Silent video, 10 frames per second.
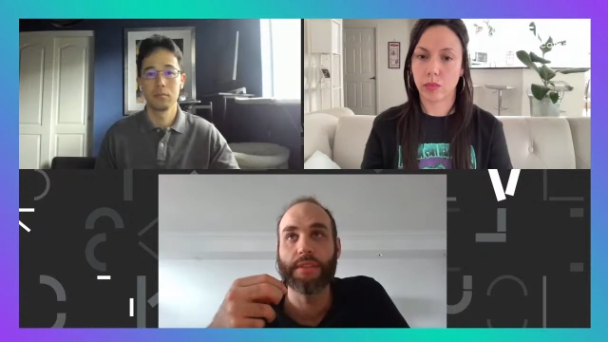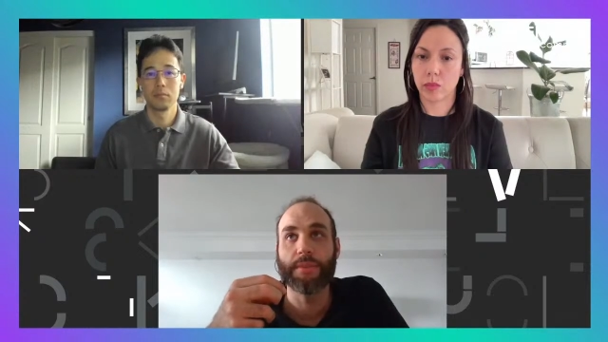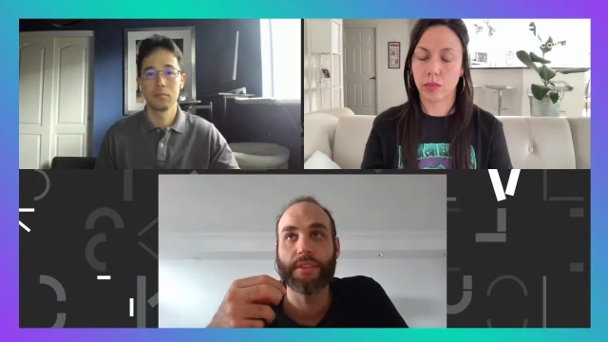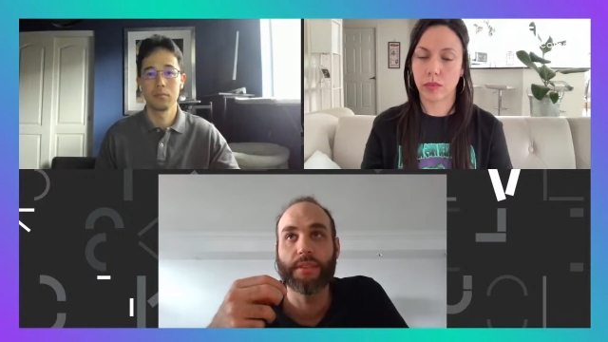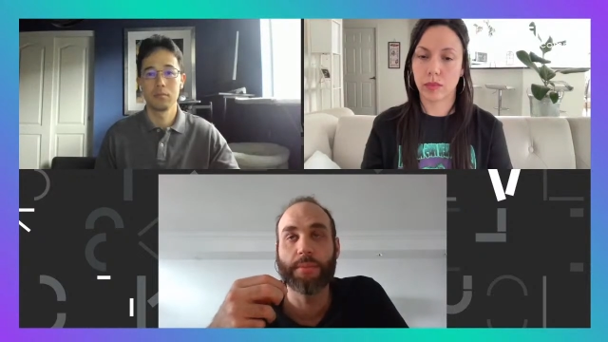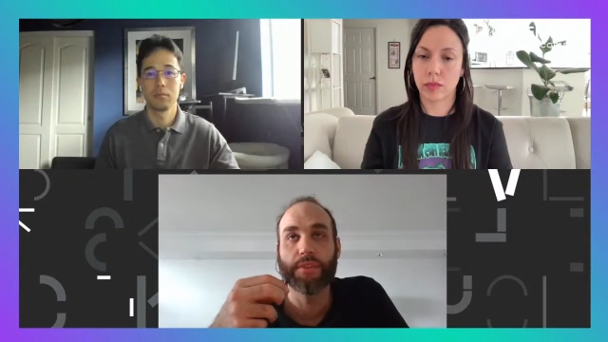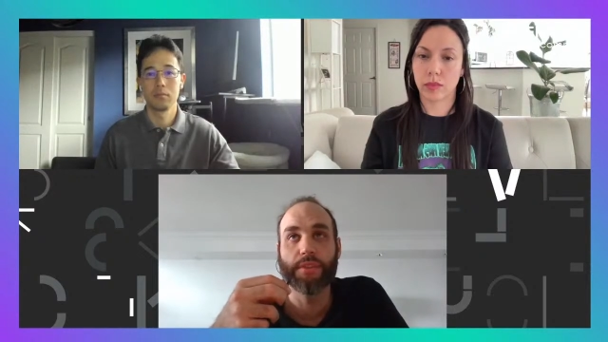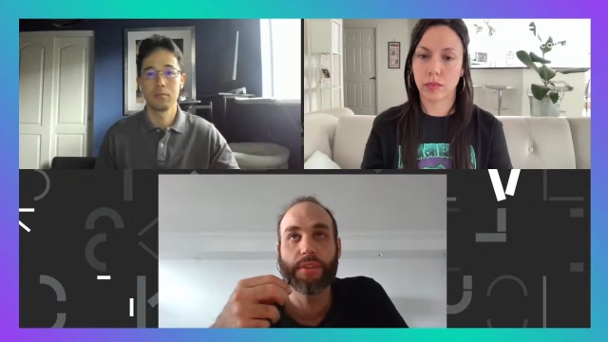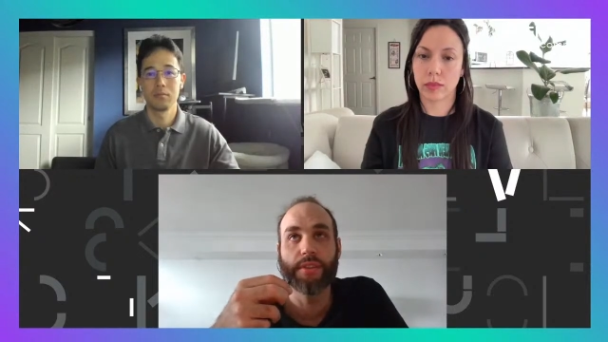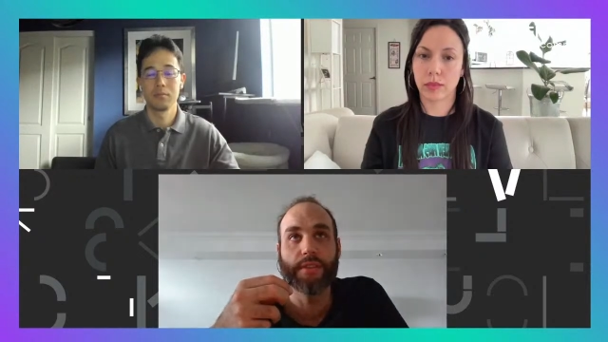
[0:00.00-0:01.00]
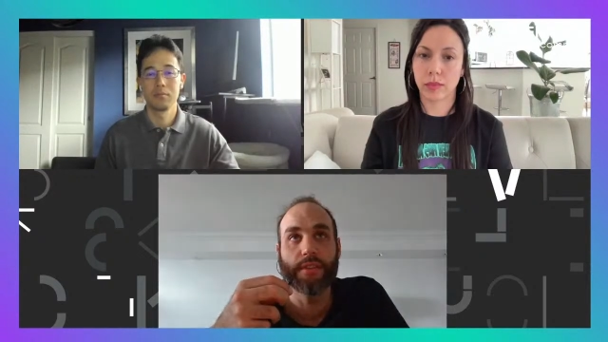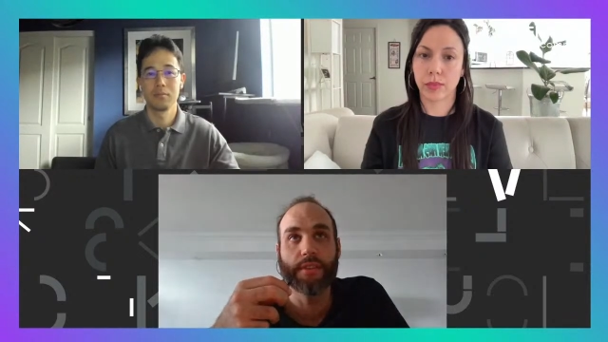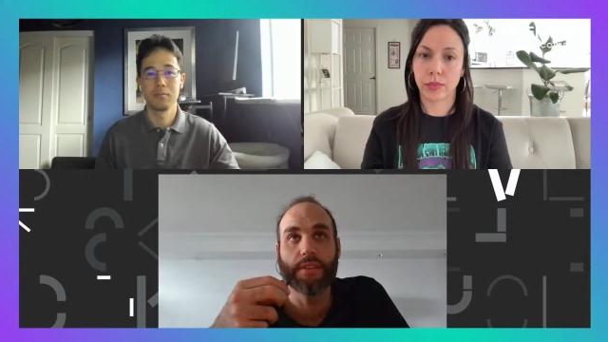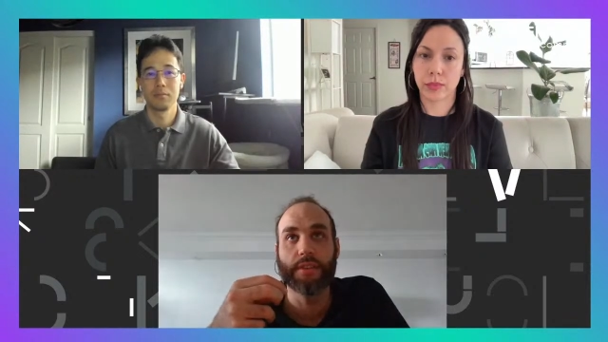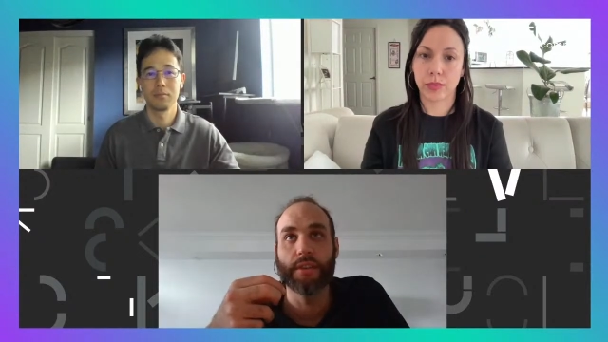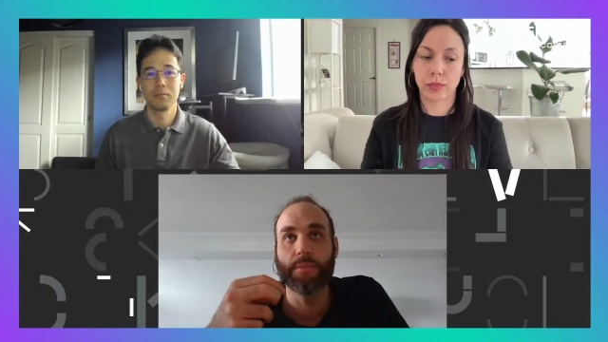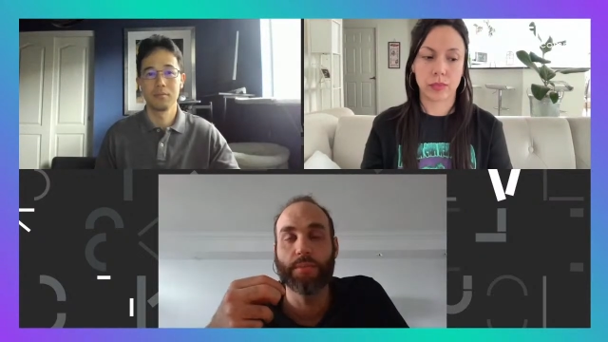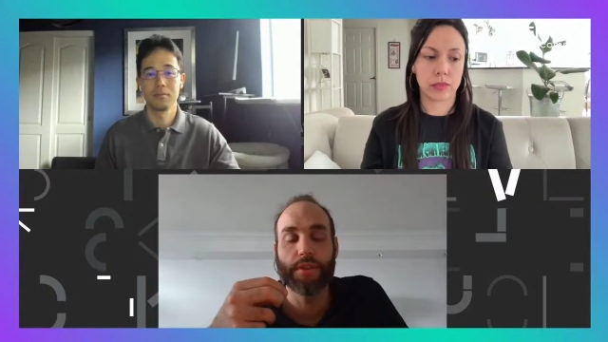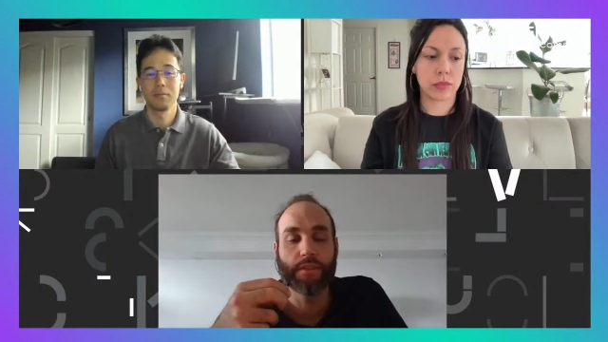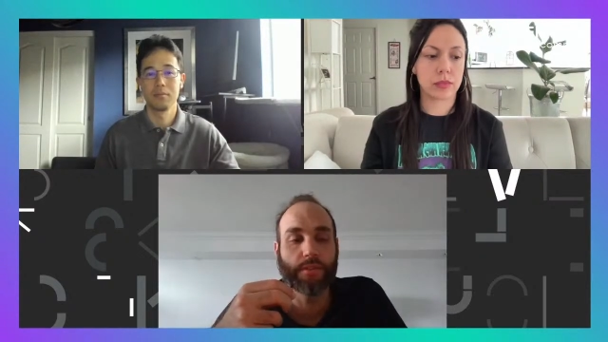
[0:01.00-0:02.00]
Speaker 1: something similar is a
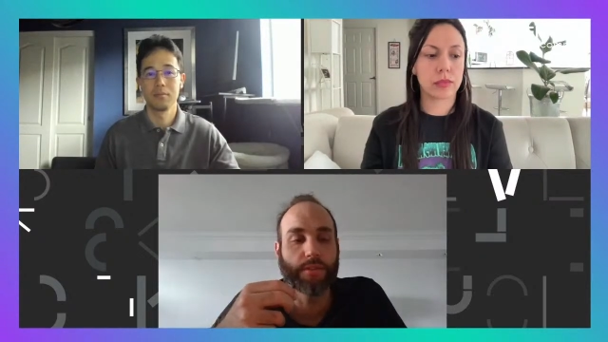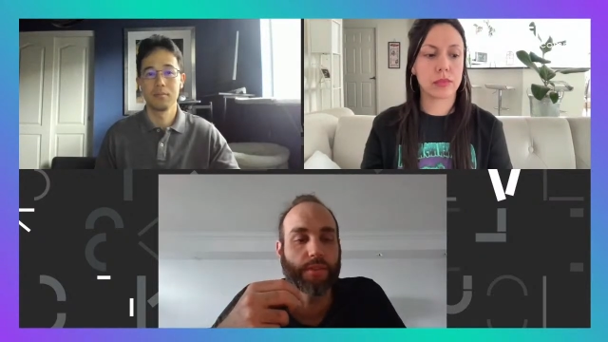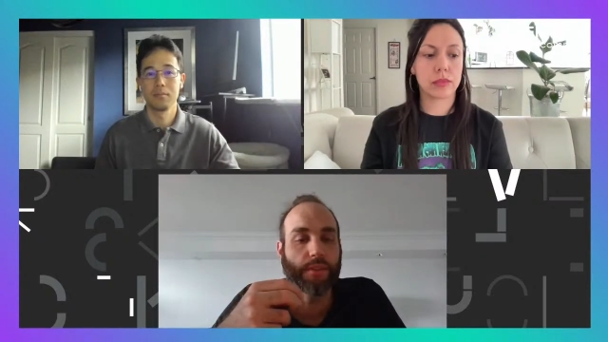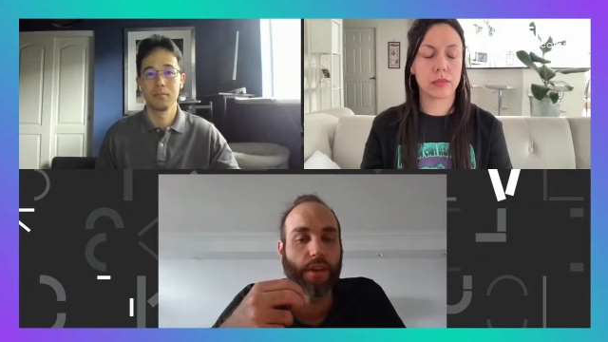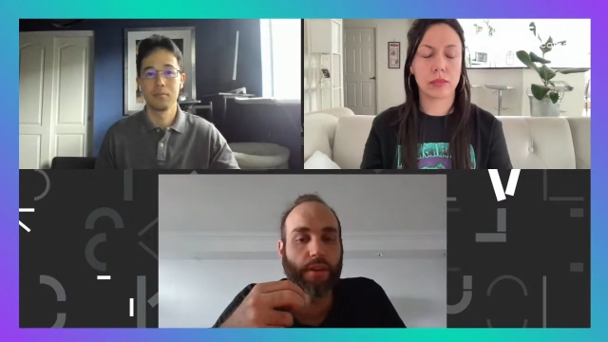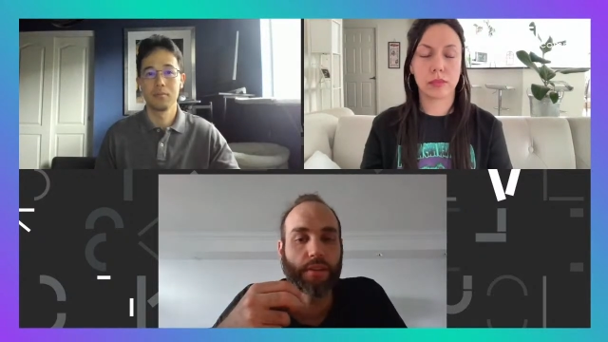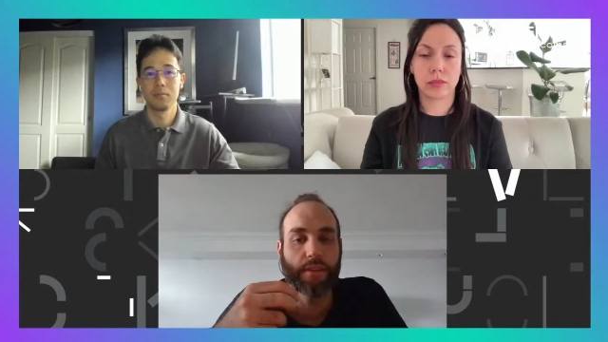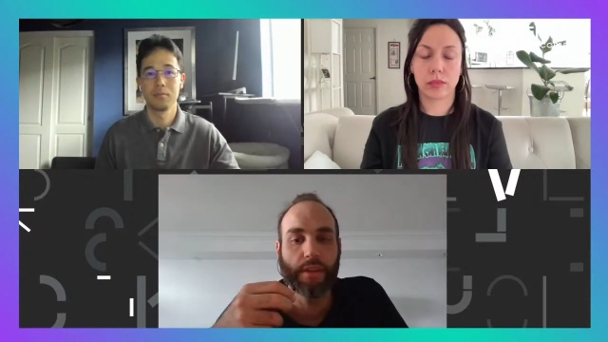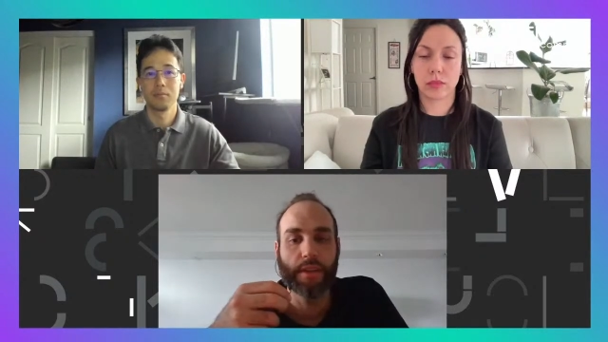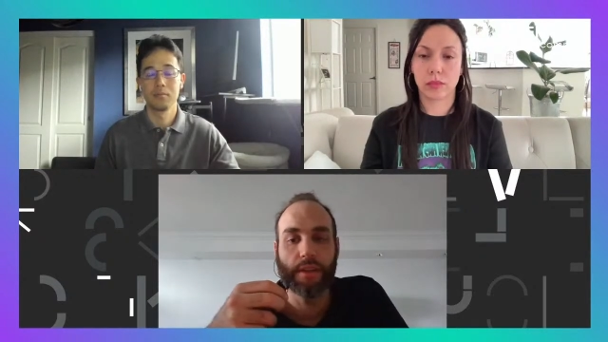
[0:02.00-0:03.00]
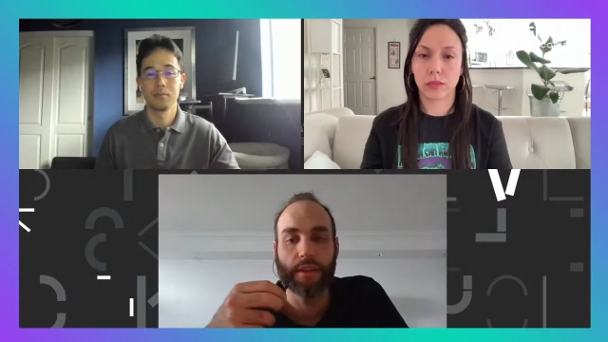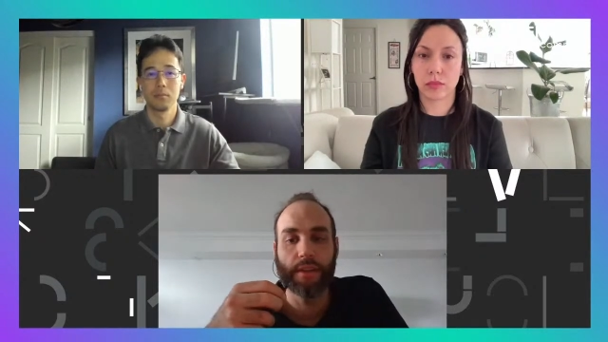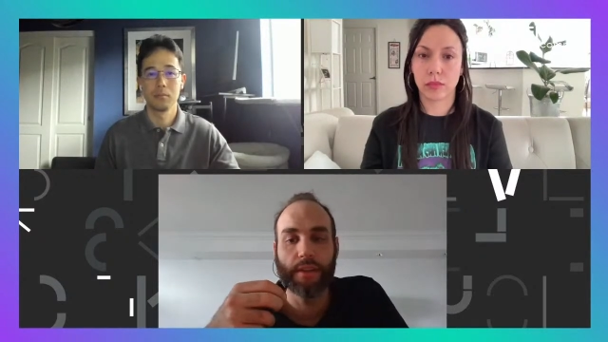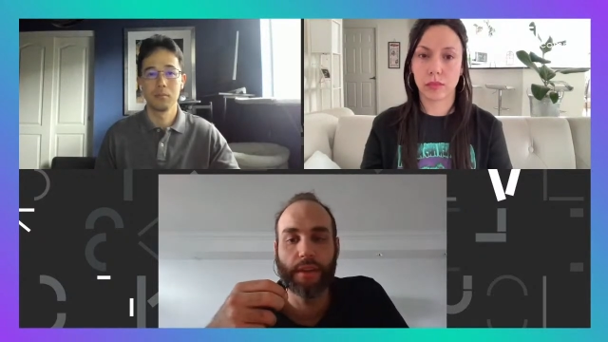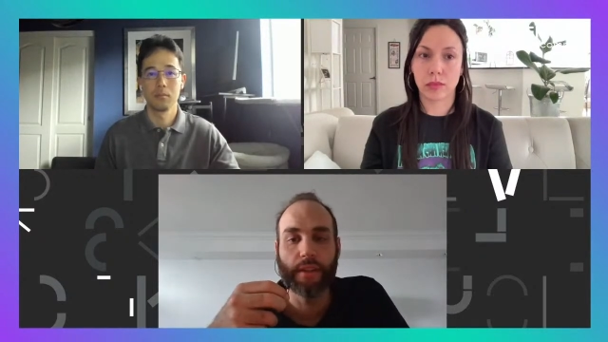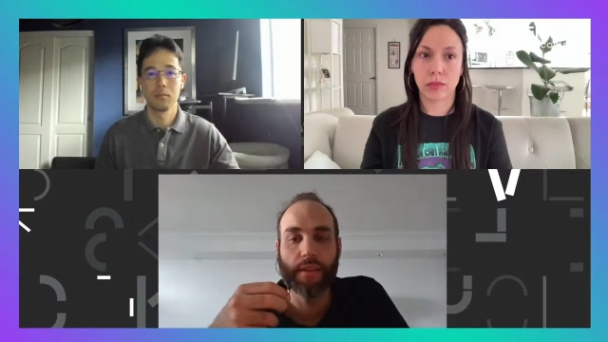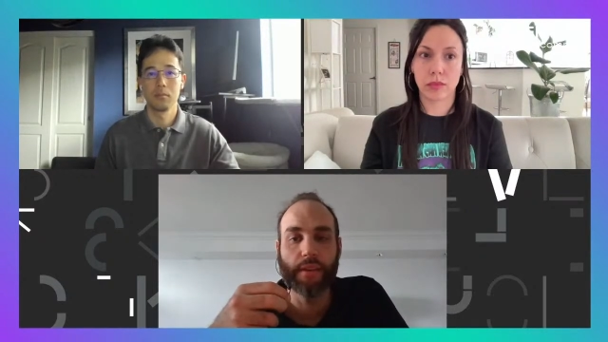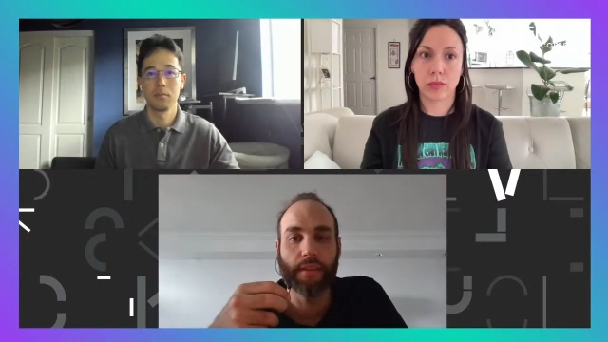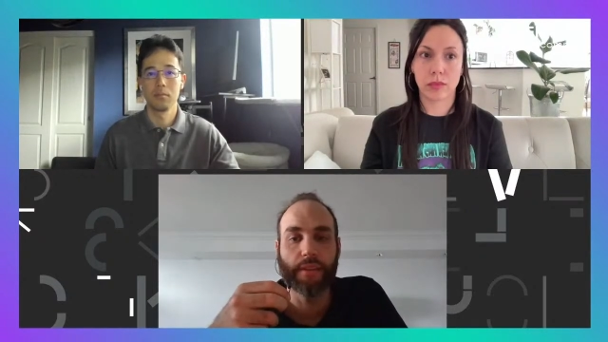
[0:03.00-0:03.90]
project on Solana, and I think